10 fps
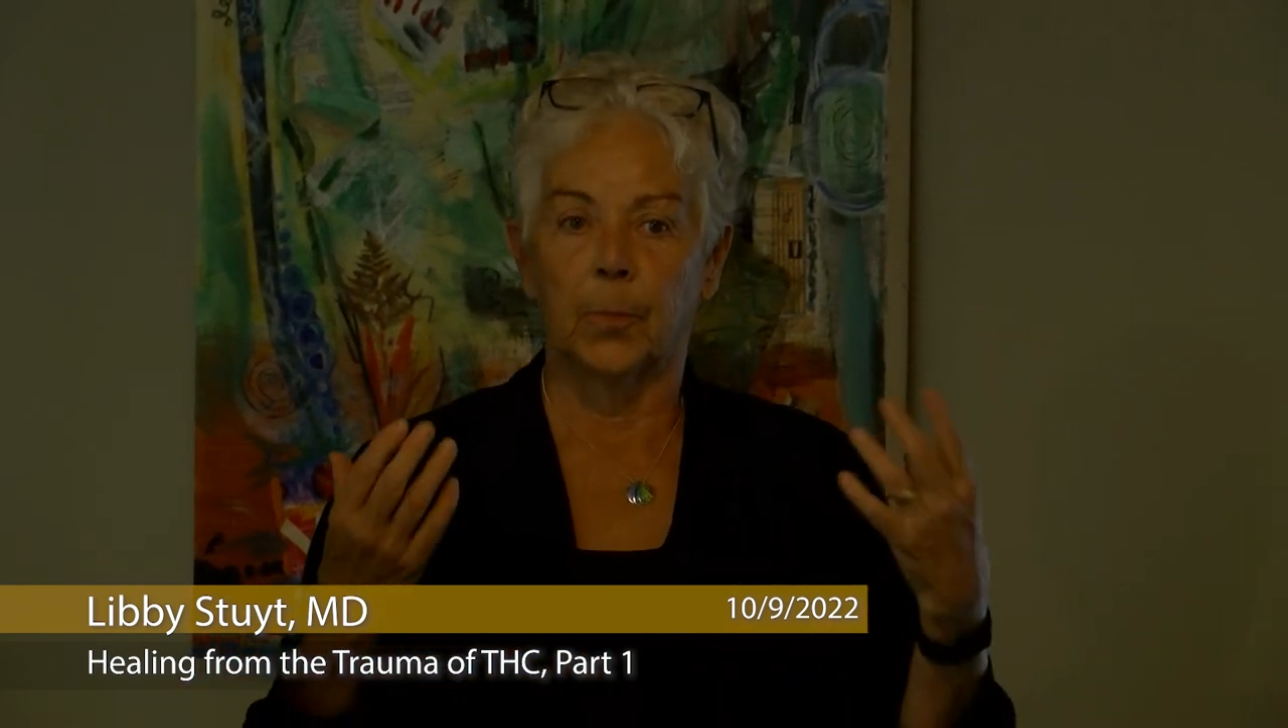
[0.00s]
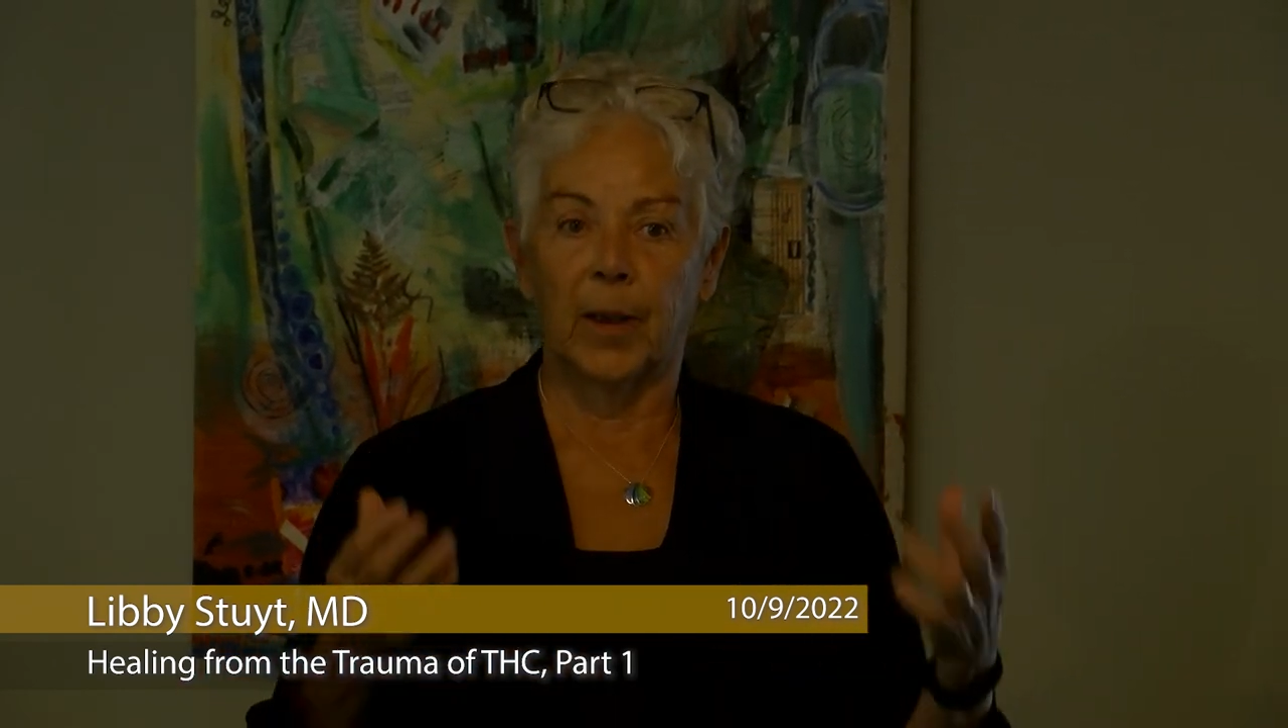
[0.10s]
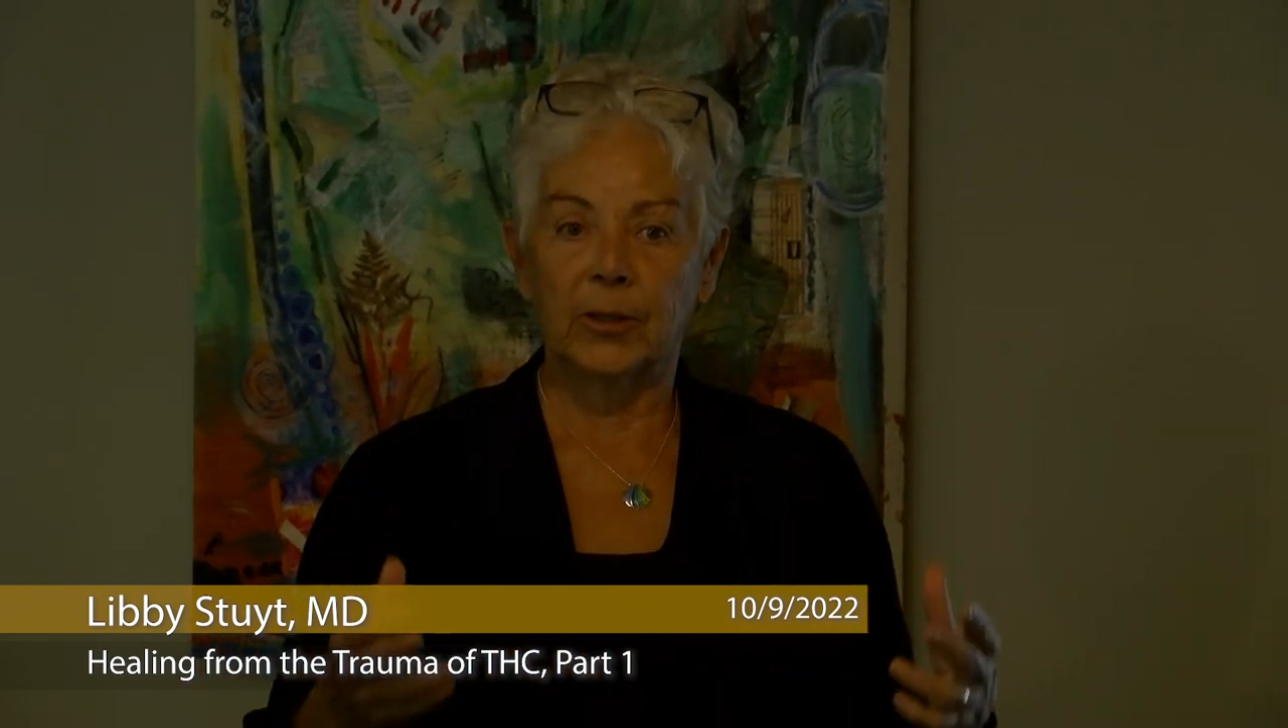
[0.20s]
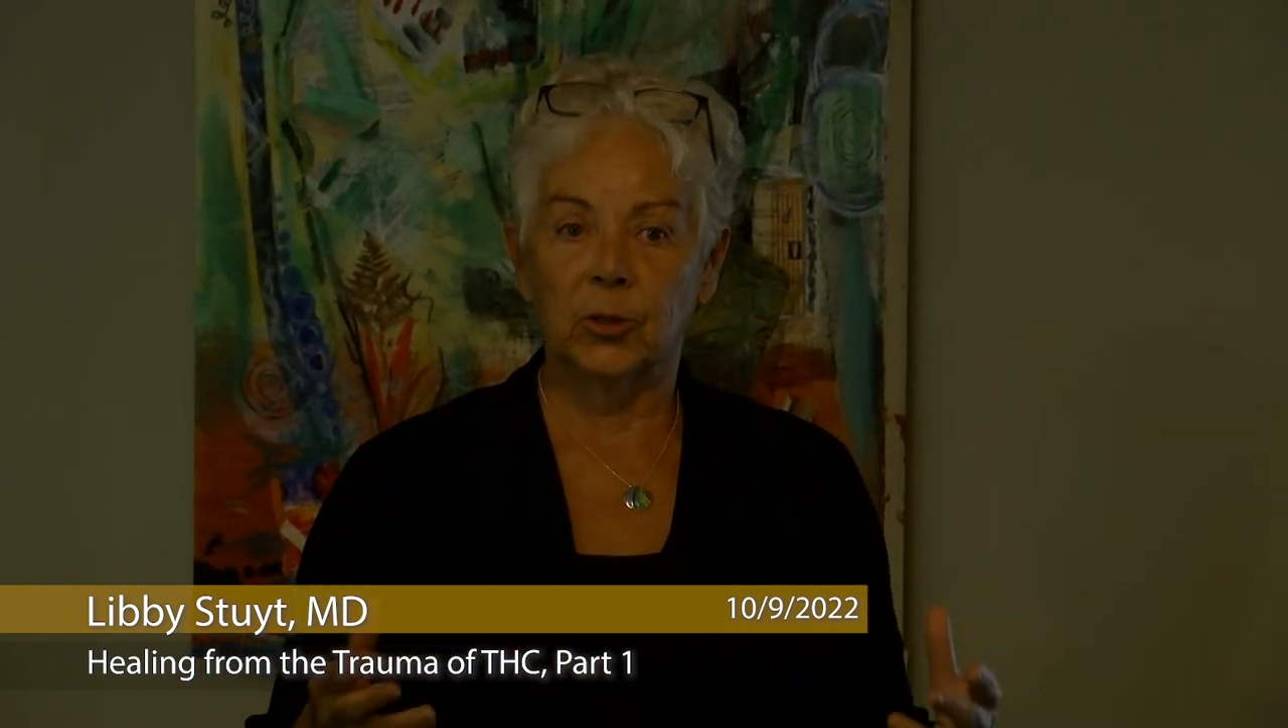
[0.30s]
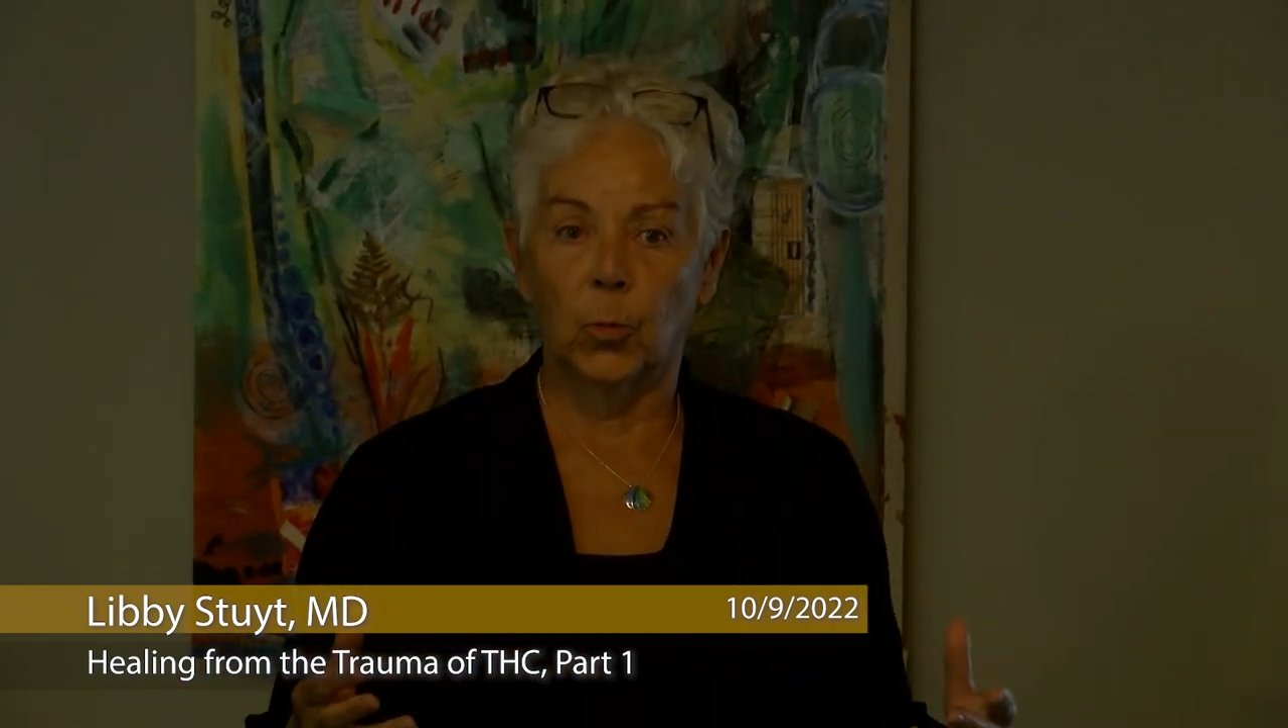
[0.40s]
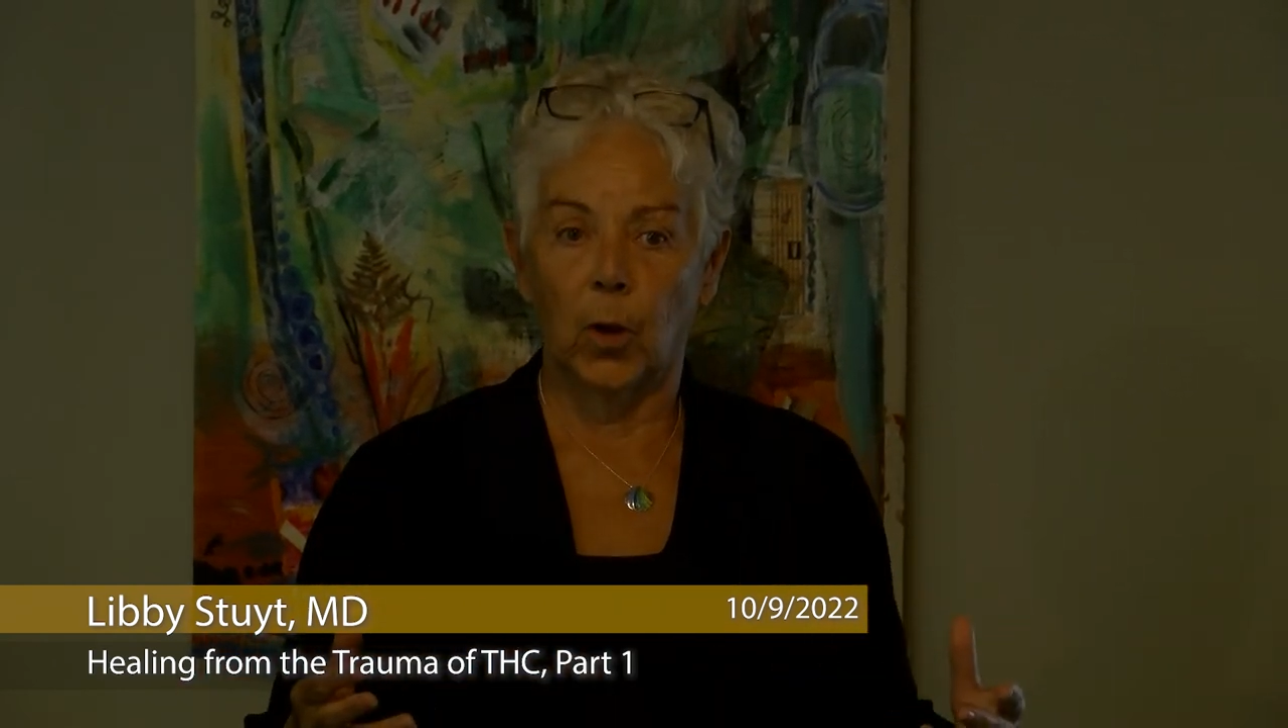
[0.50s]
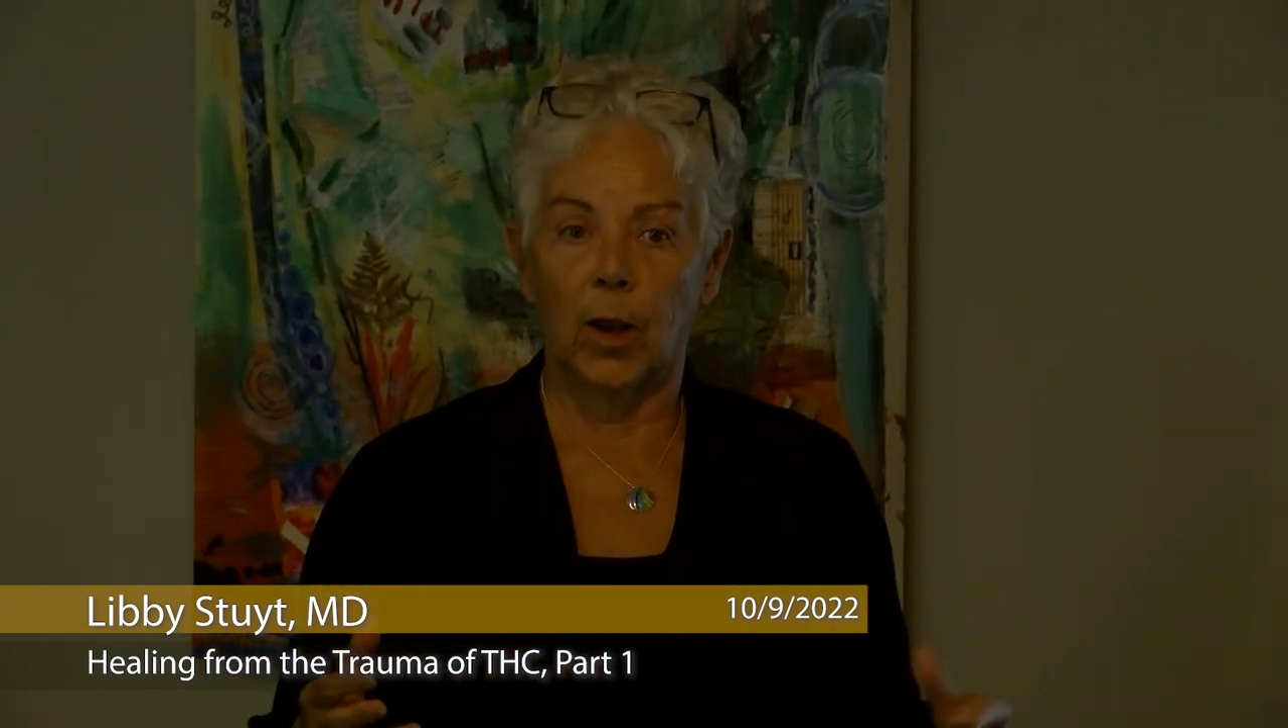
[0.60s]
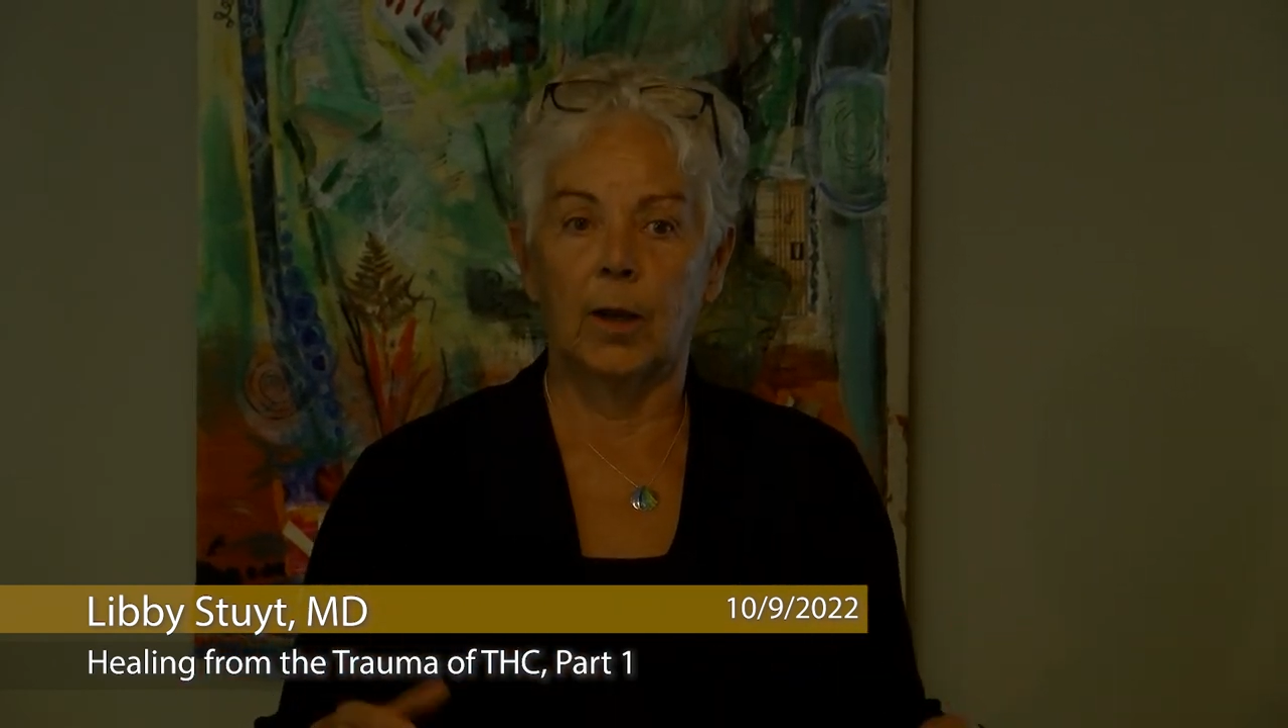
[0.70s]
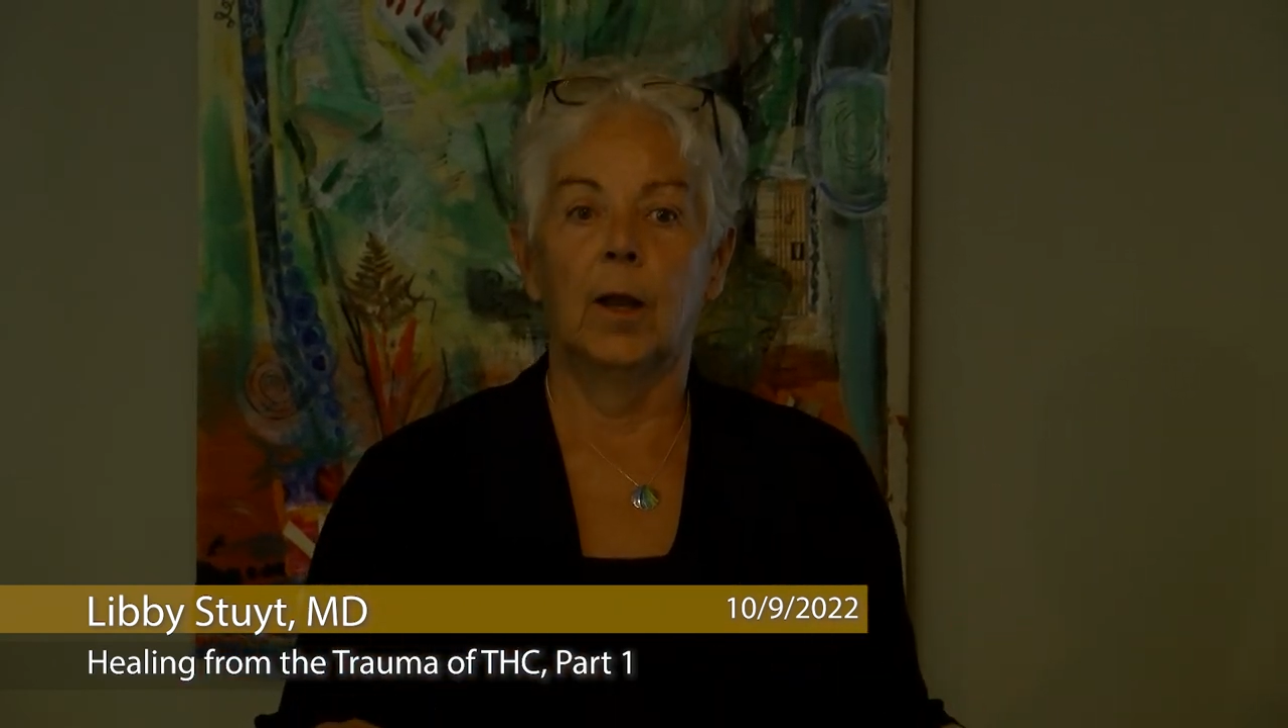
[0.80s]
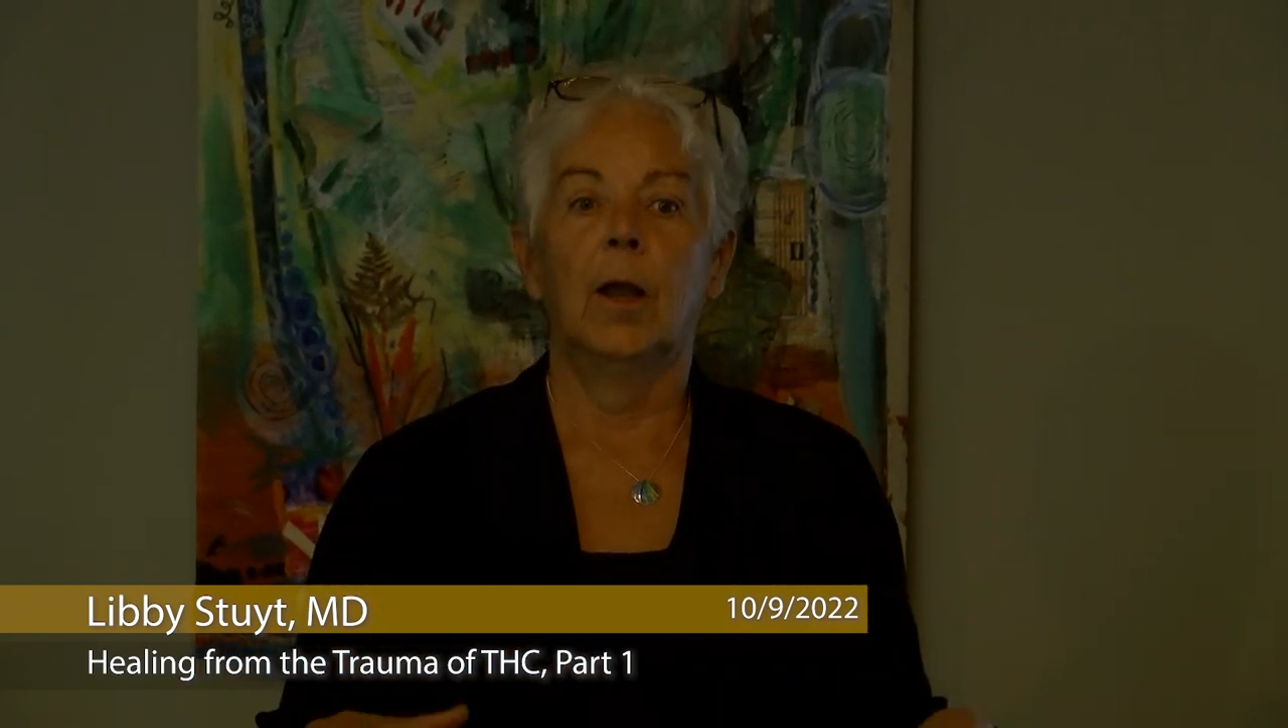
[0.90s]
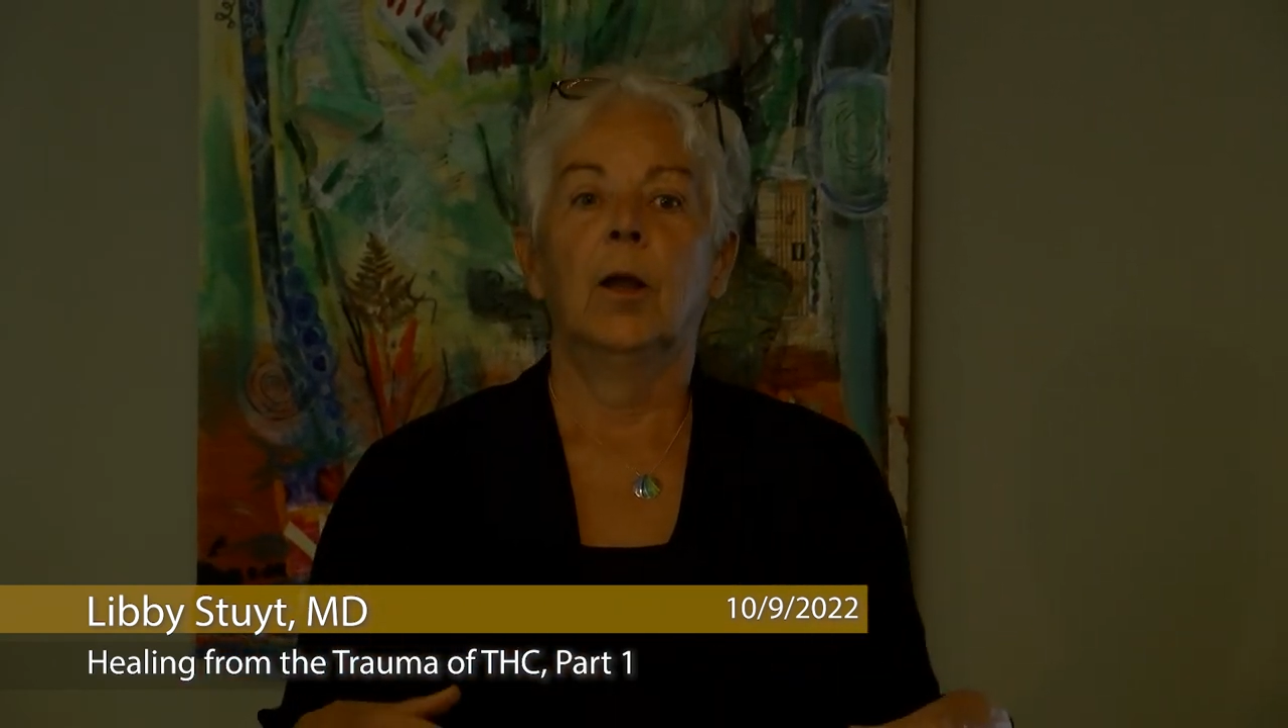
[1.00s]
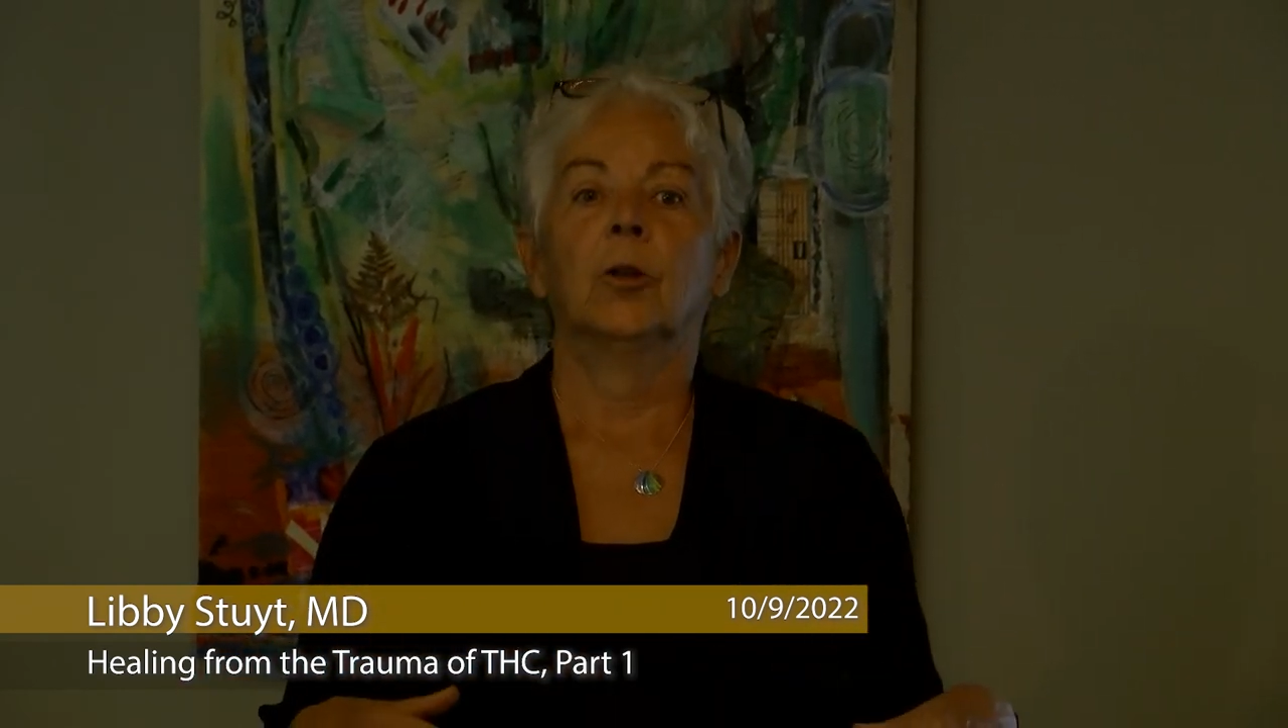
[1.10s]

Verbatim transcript: best way